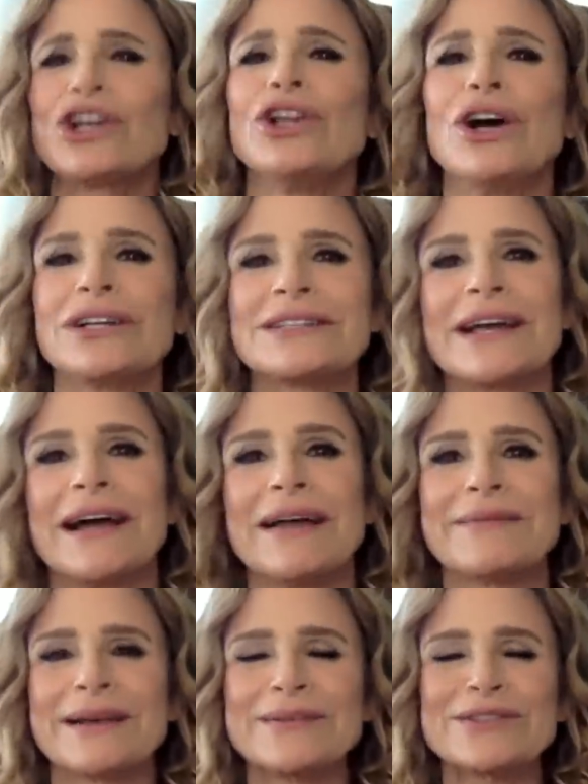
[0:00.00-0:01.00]
a long time
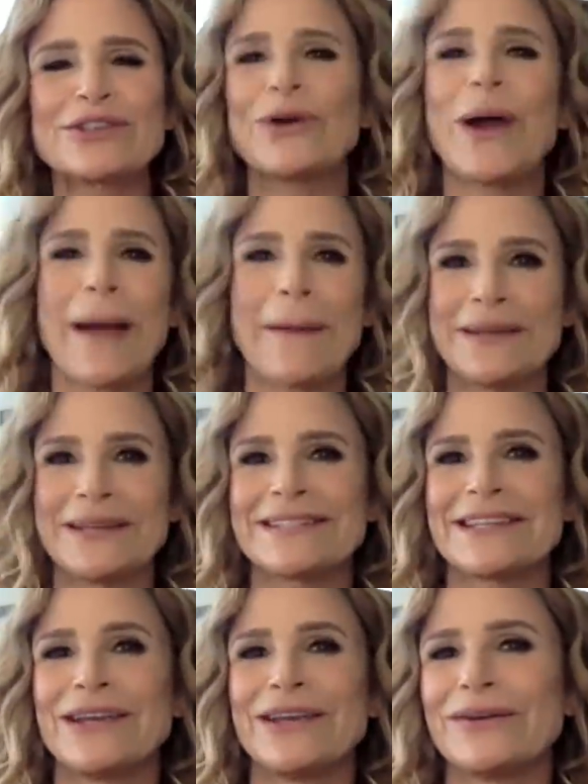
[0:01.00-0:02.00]
that I'm so happy to
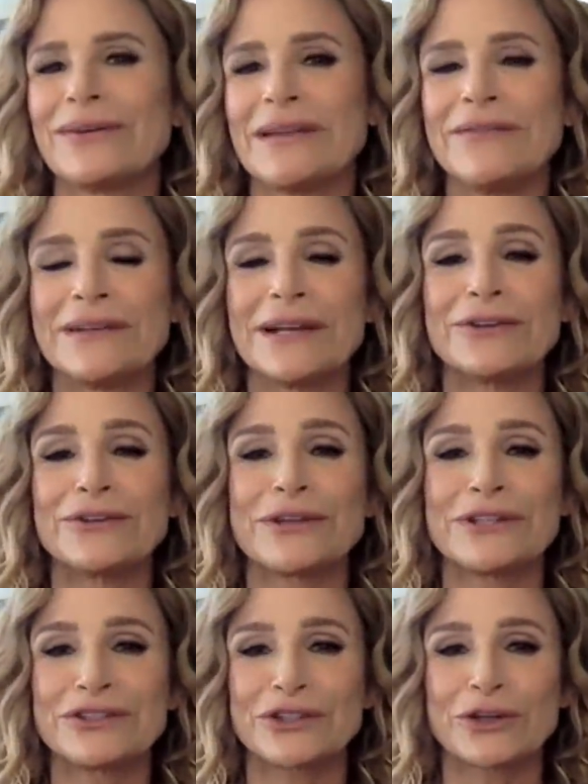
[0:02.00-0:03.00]
see you, even under
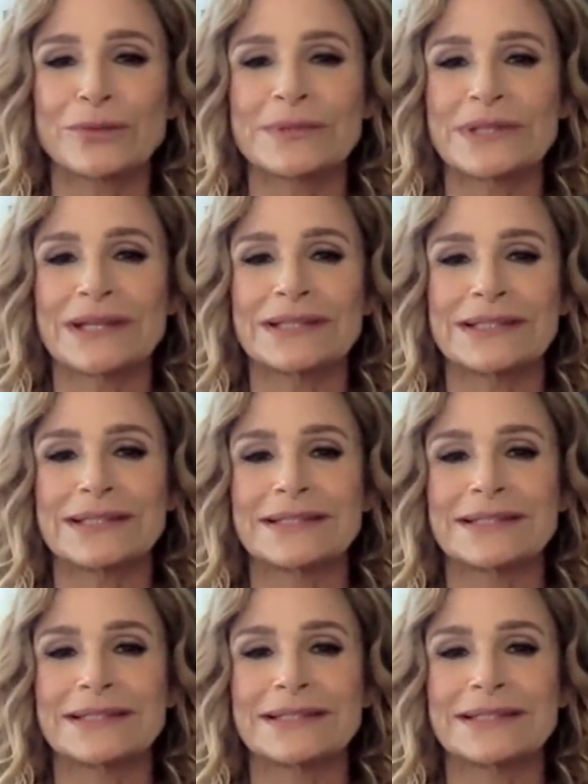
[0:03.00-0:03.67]
these circumstances.